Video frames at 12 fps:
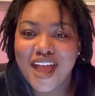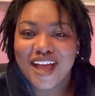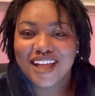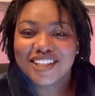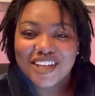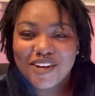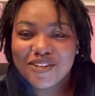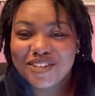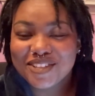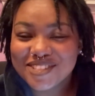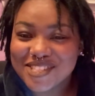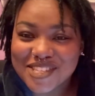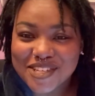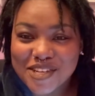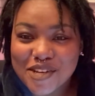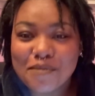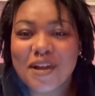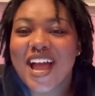Hello
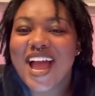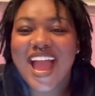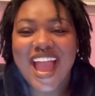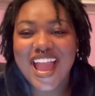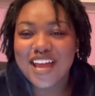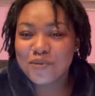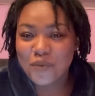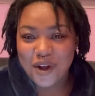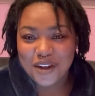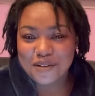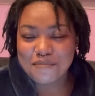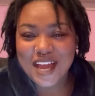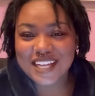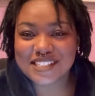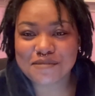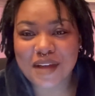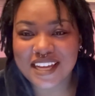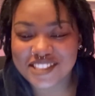YouTube and welcome back to
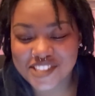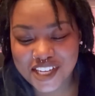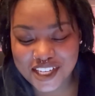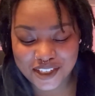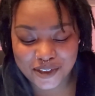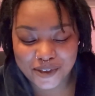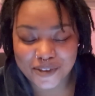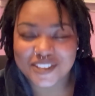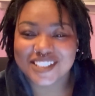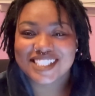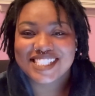my channel.